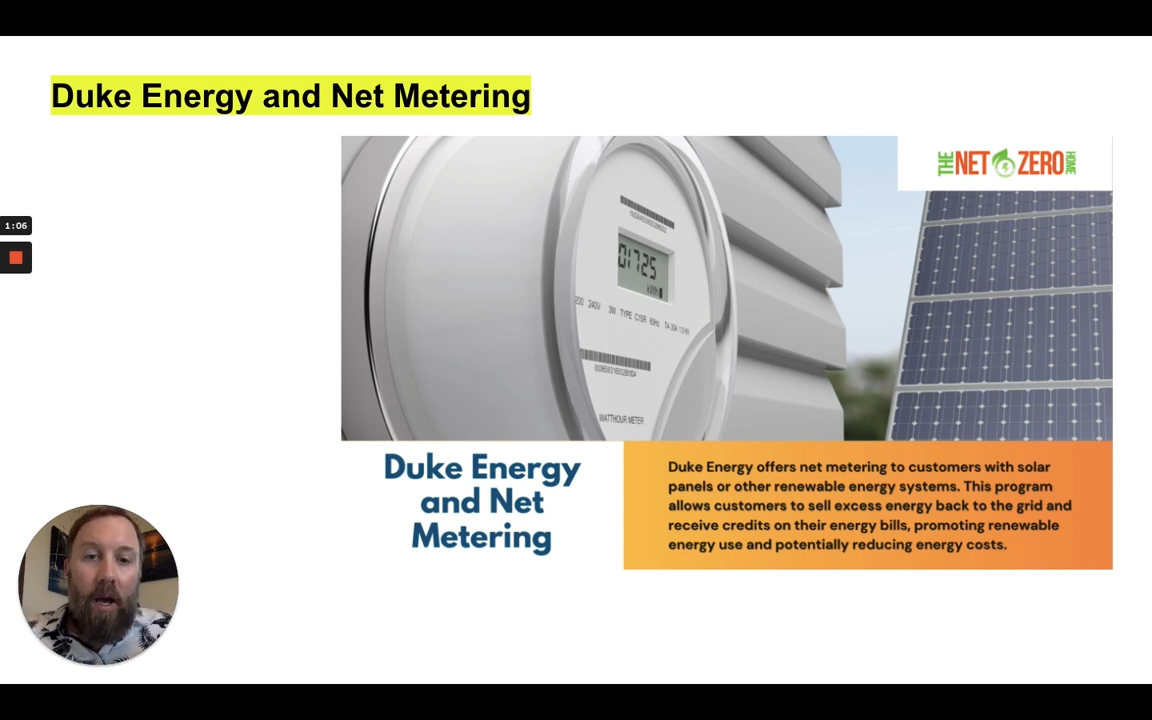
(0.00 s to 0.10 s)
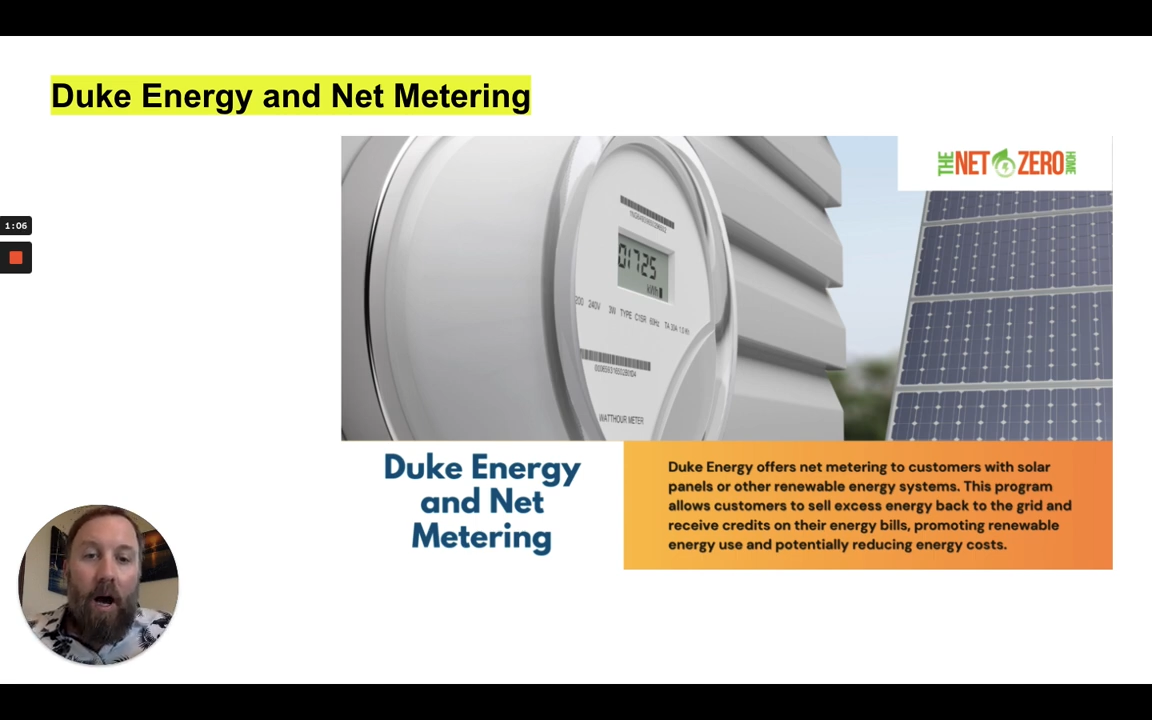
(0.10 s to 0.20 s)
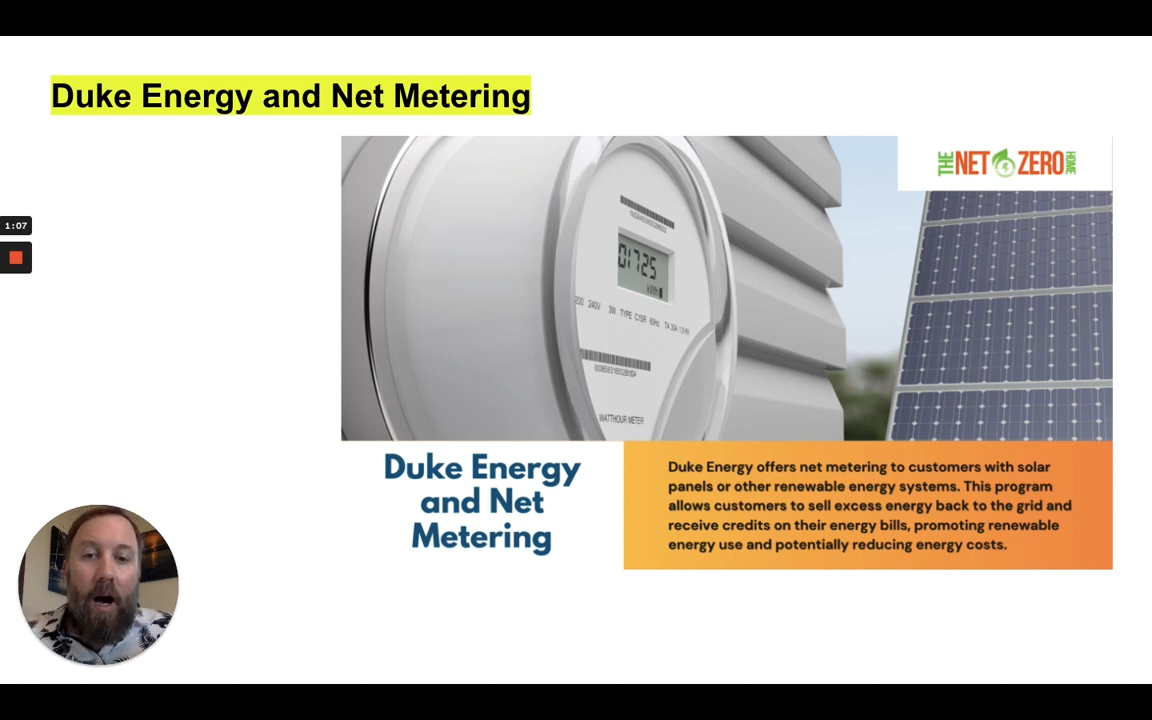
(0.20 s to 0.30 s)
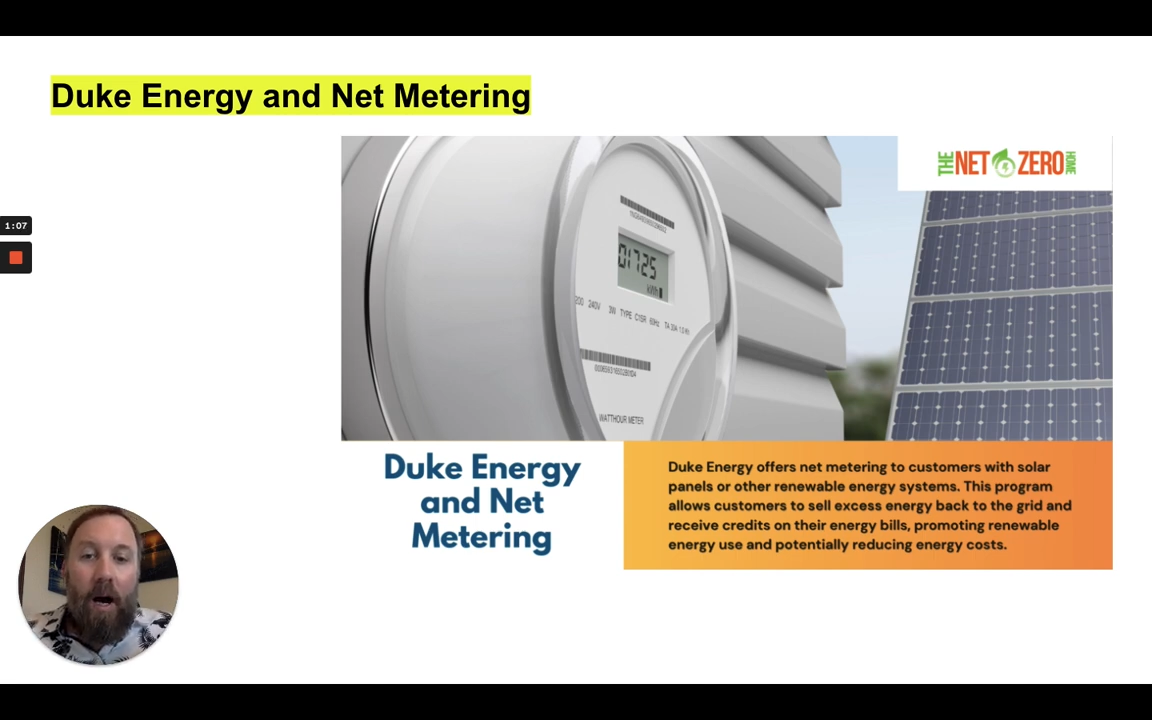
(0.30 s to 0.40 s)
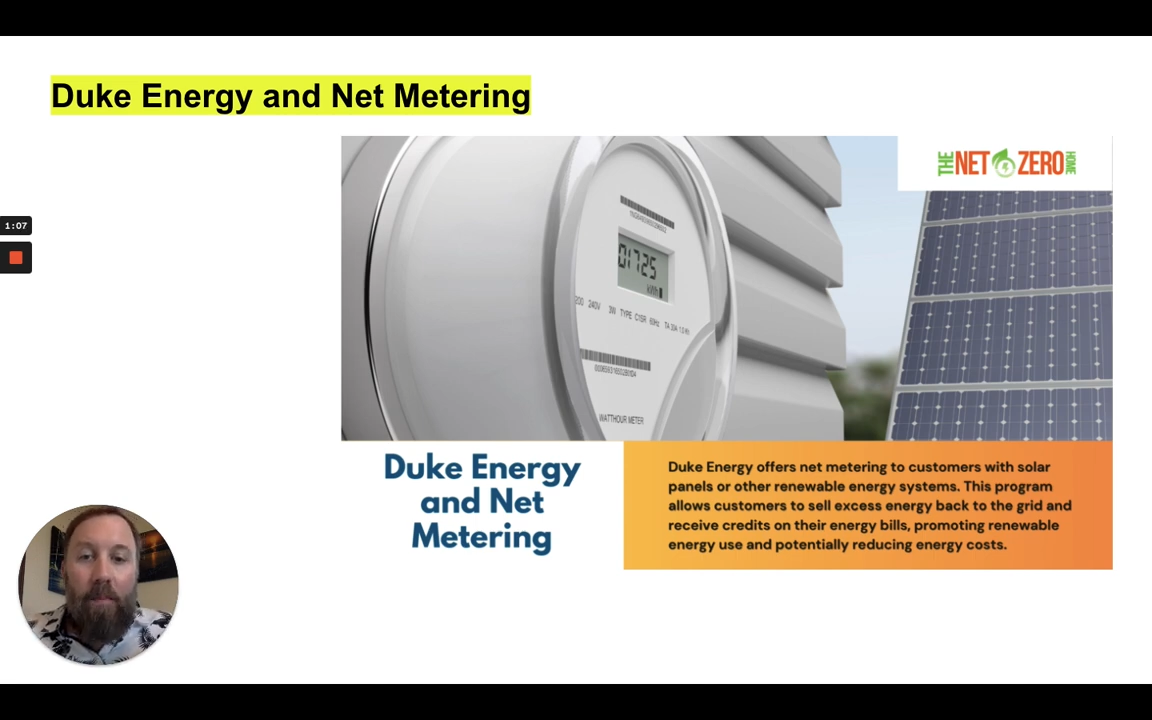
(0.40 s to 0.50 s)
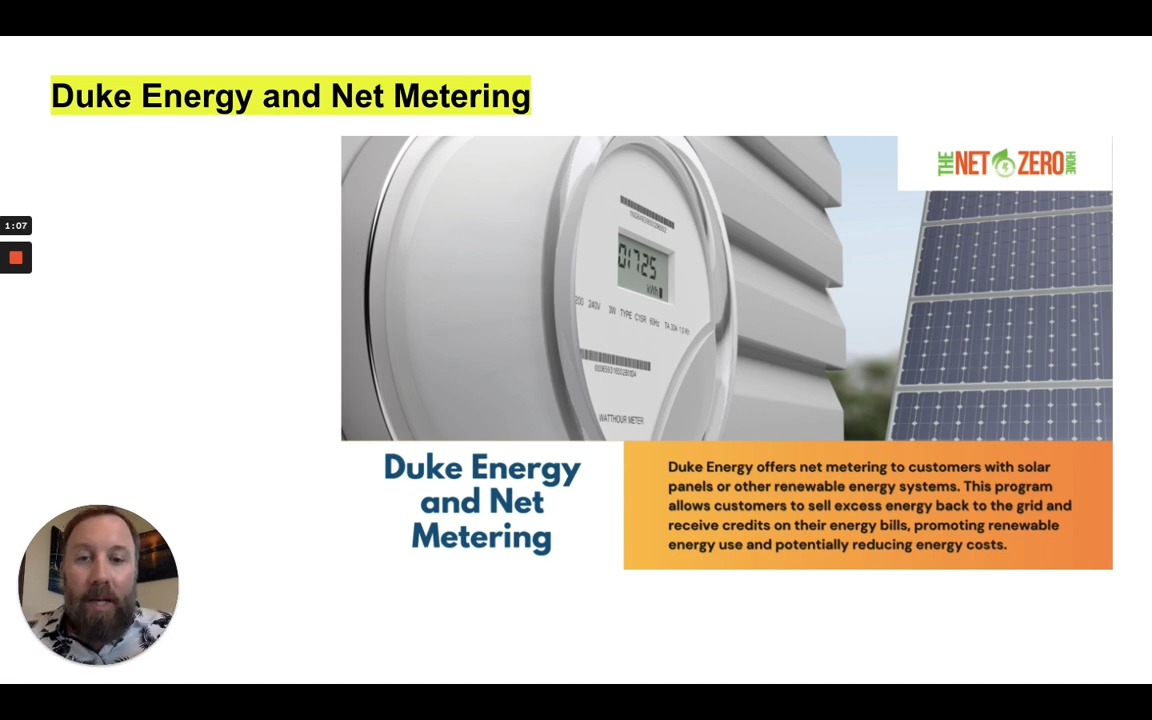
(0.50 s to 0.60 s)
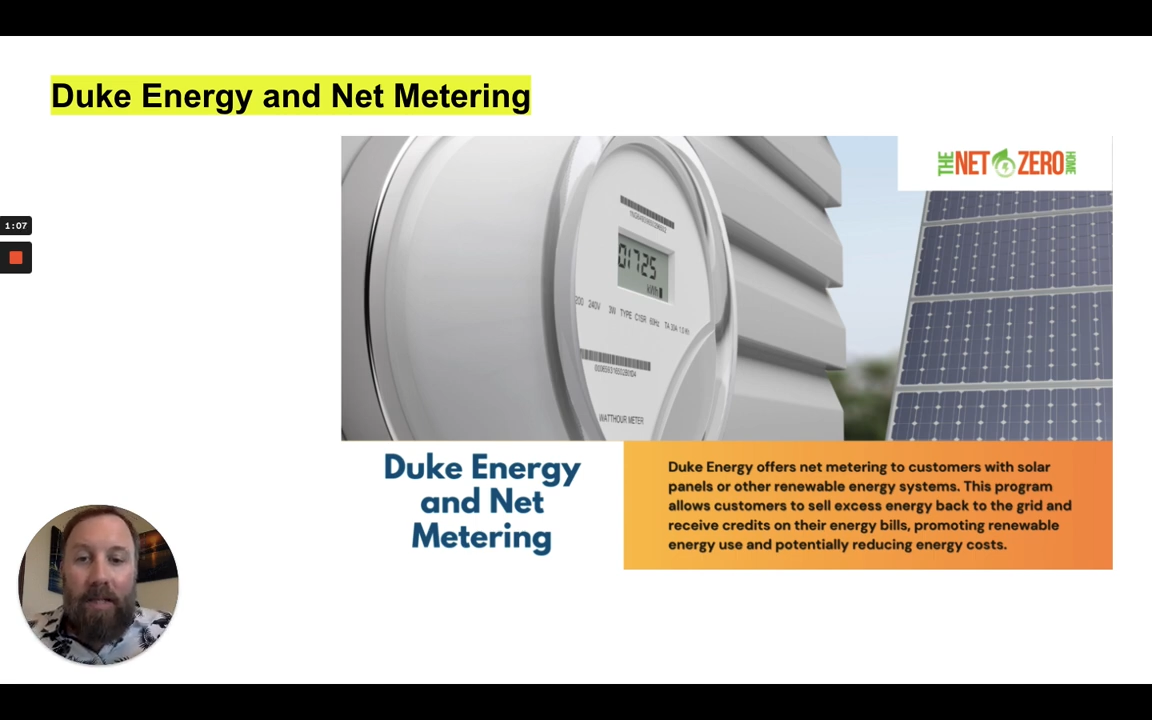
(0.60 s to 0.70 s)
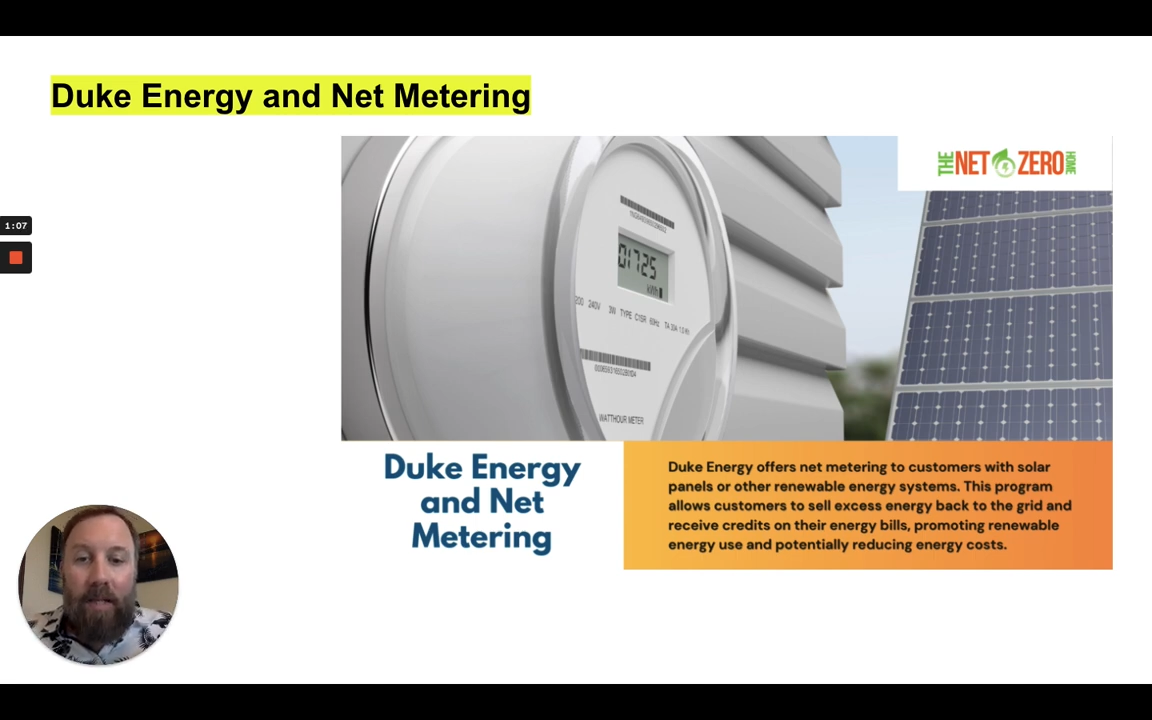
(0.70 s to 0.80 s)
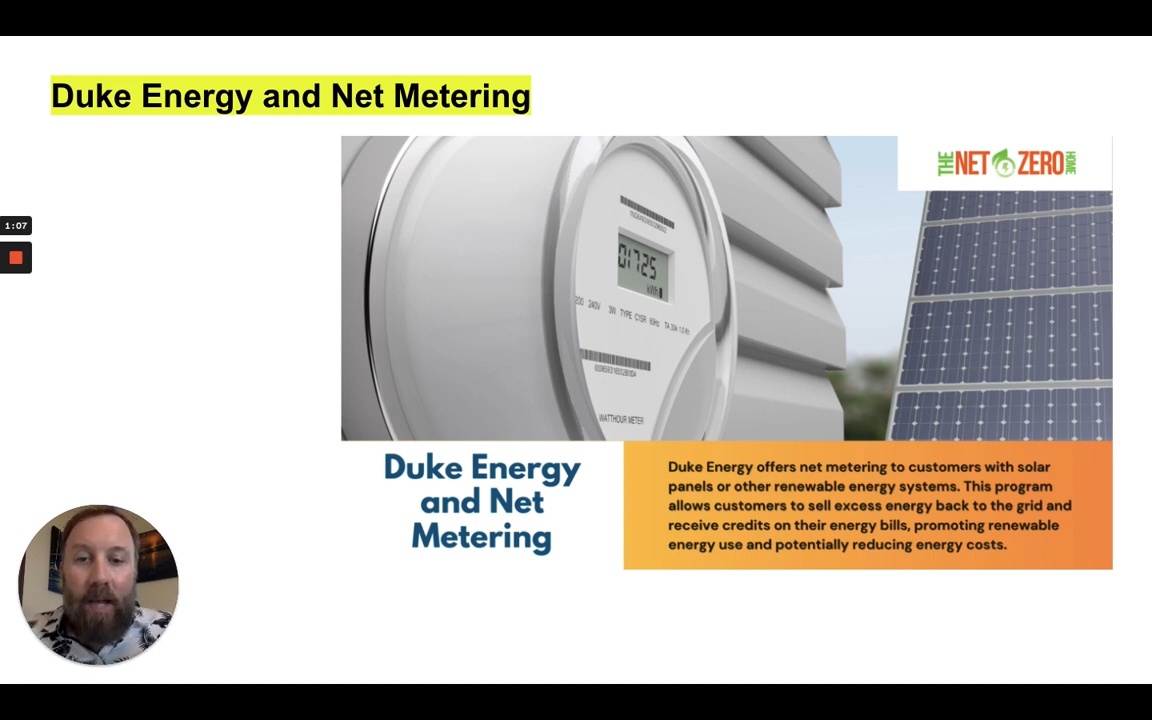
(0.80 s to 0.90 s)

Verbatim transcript: Um, but,